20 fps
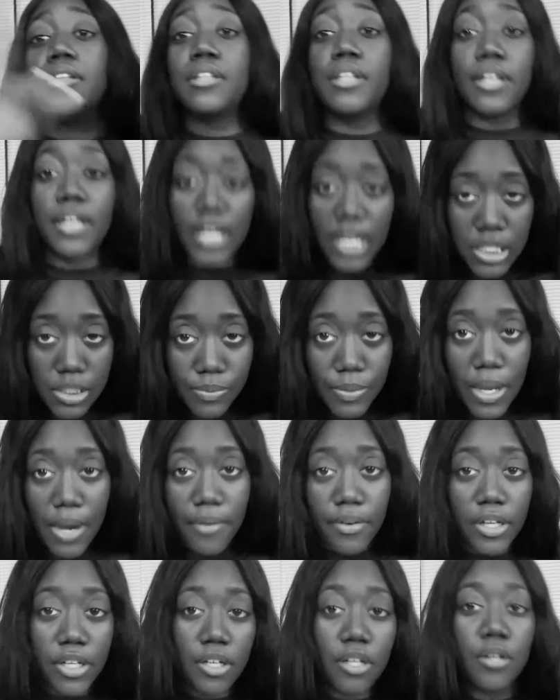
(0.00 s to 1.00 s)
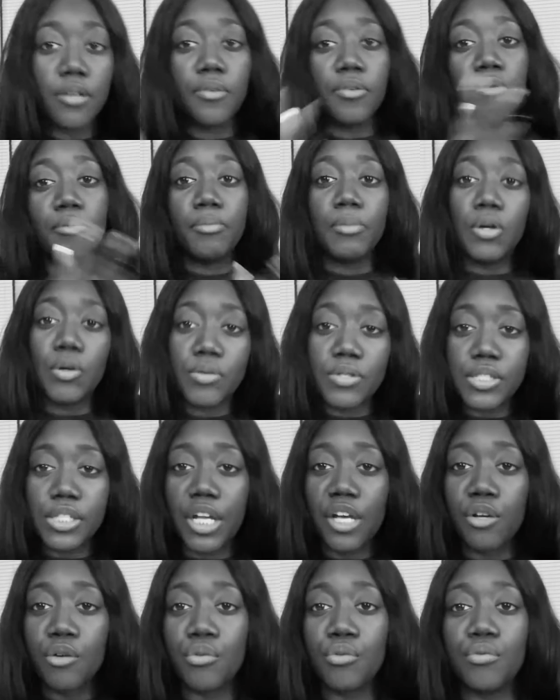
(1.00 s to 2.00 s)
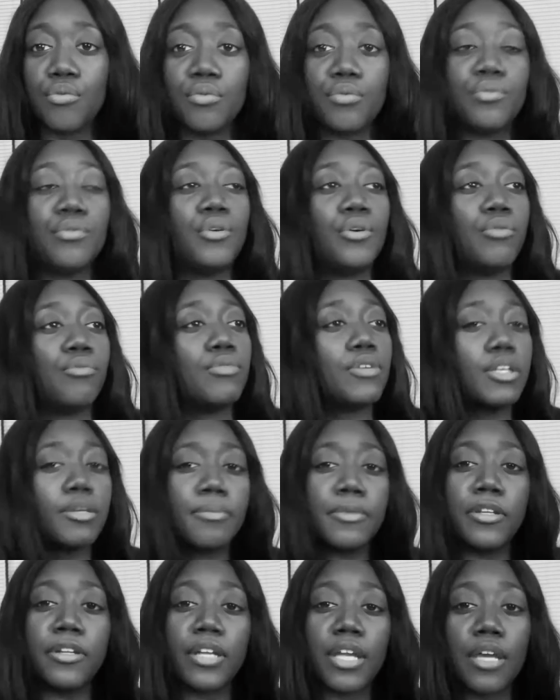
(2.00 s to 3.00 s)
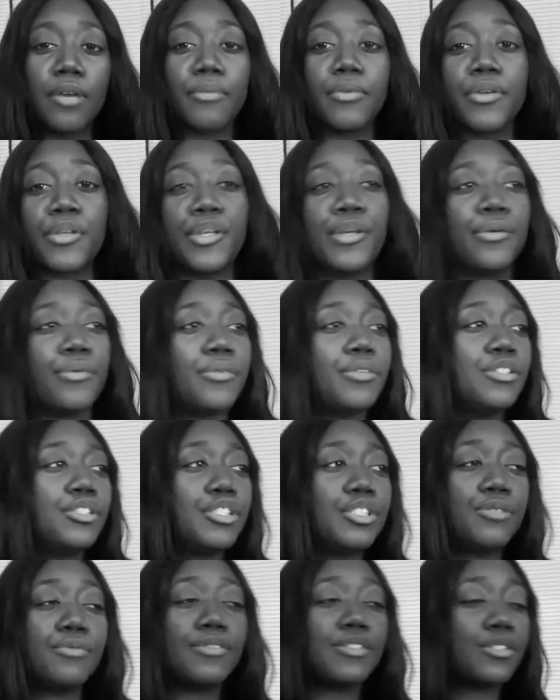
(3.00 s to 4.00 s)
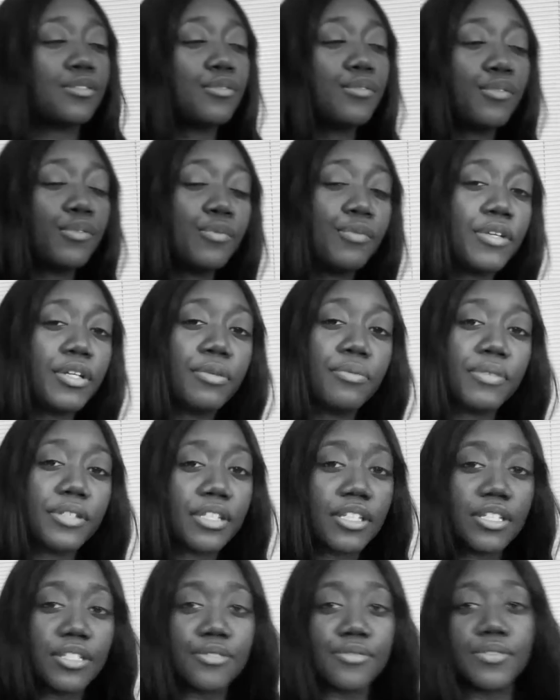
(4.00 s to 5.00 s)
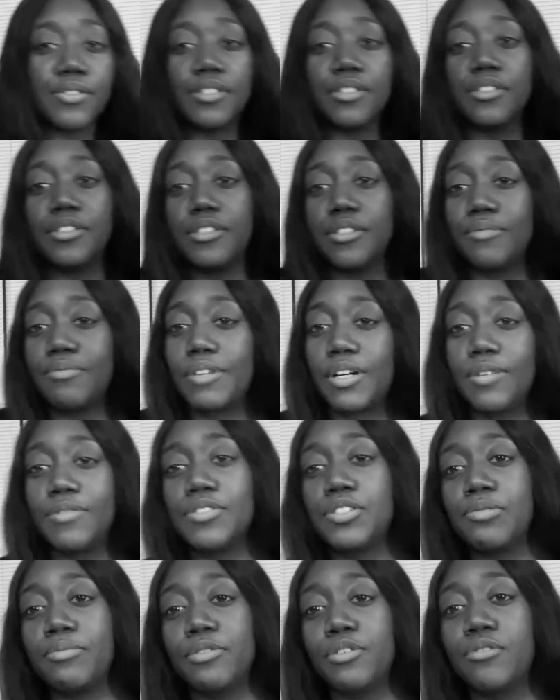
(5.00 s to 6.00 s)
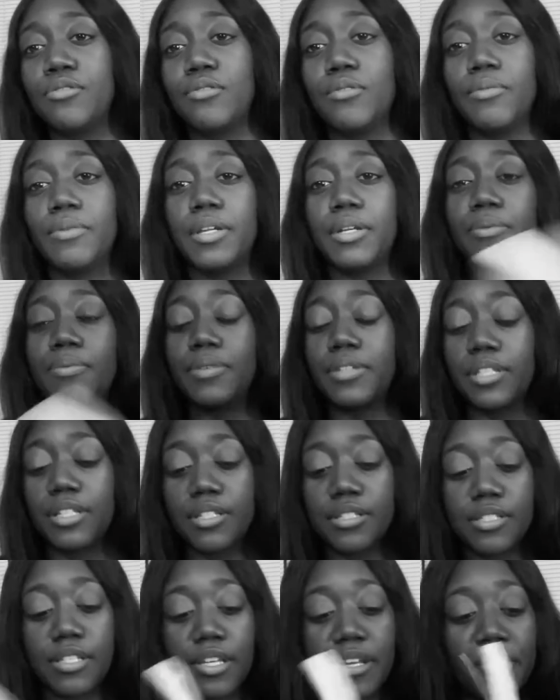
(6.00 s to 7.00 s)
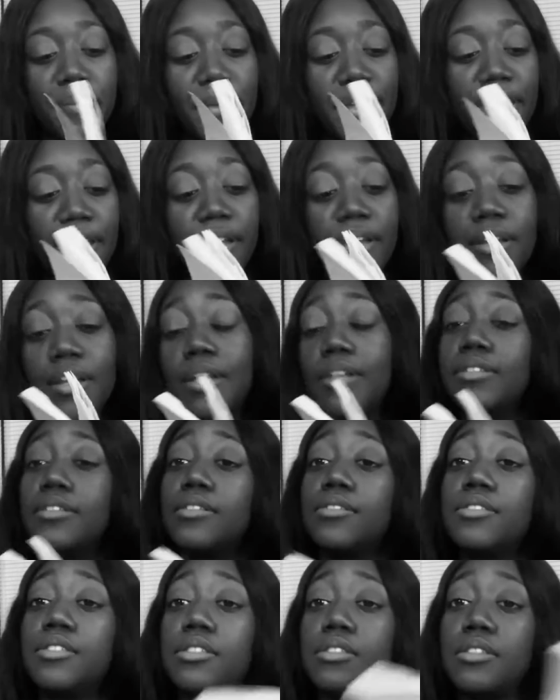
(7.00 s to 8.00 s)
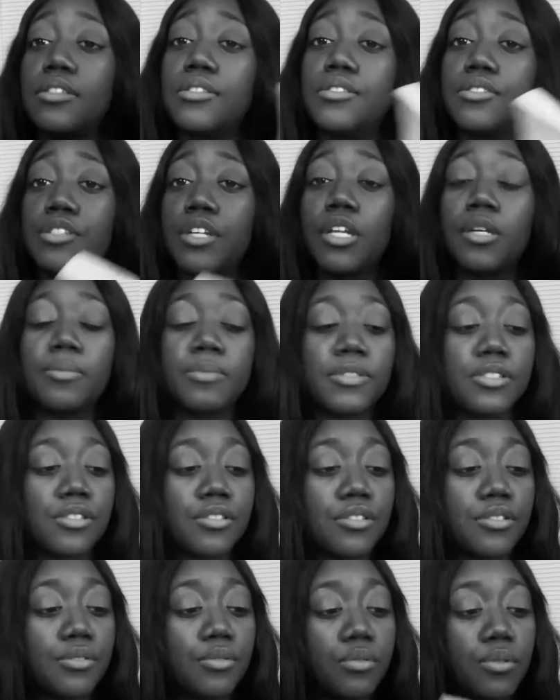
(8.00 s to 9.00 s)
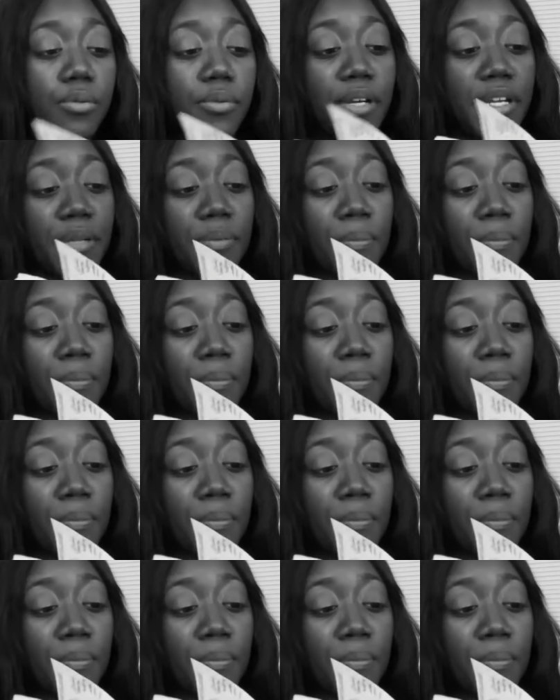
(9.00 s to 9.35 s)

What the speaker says: as we already know, Mo was not cool with communicating with Q. She wasn't cool with it when things was good. Why would she be cool with it when things are not bad? So she's still trying to push this dude away.